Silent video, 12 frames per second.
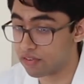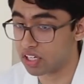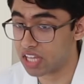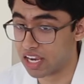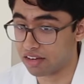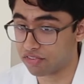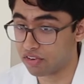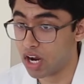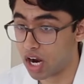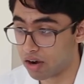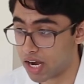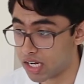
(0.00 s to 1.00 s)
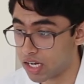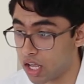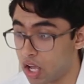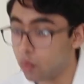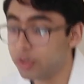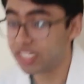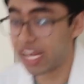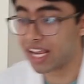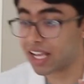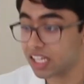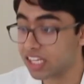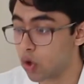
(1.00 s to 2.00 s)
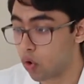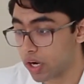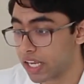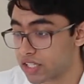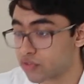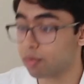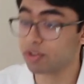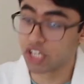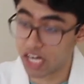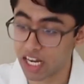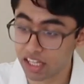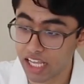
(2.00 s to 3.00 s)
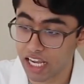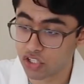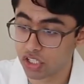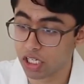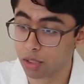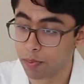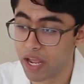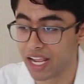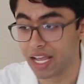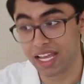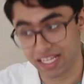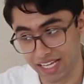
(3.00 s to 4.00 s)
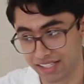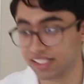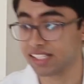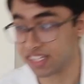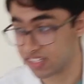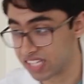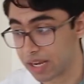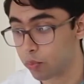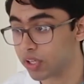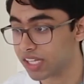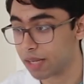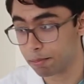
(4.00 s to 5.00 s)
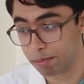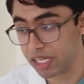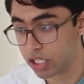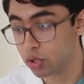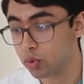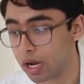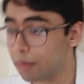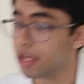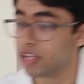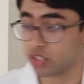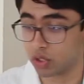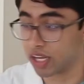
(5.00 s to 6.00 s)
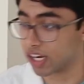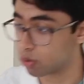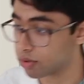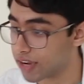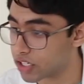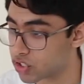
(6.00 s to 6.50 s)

your life, all right? We take the organs from a genetically engineered pig. Yes, it's the same one that beat you up, so you get your revenge